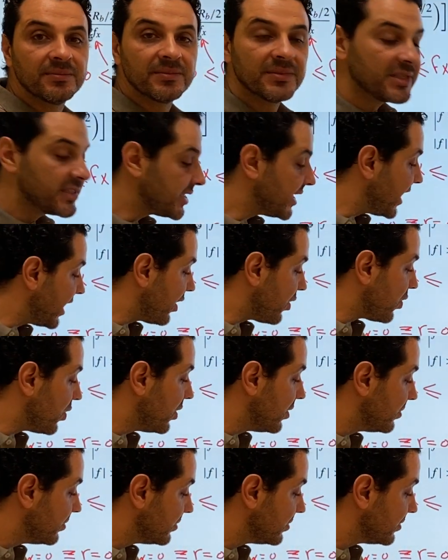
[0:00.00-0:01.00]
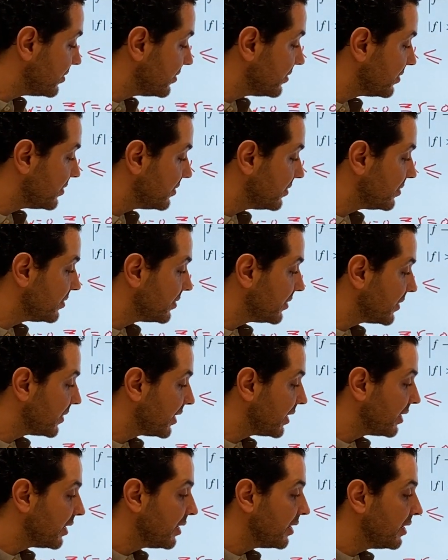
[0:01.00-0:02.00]
0
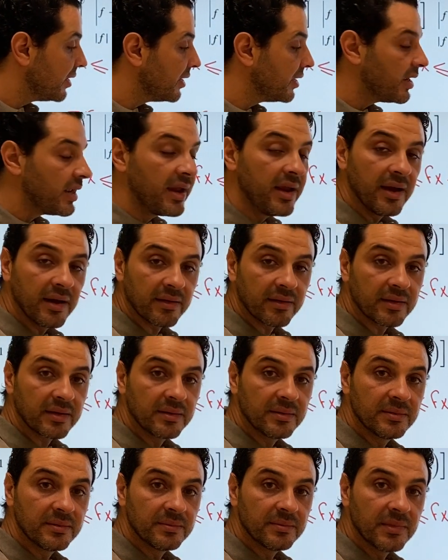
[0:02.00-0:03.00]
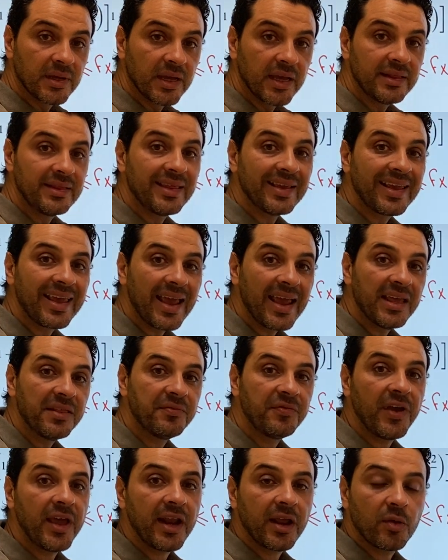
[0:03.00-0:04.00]
here. It
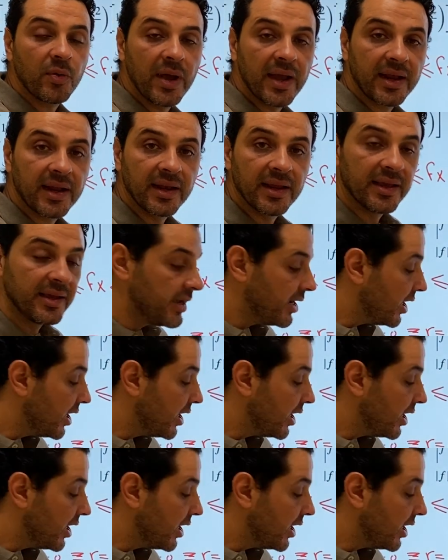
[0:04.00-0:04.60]
decayed very quickly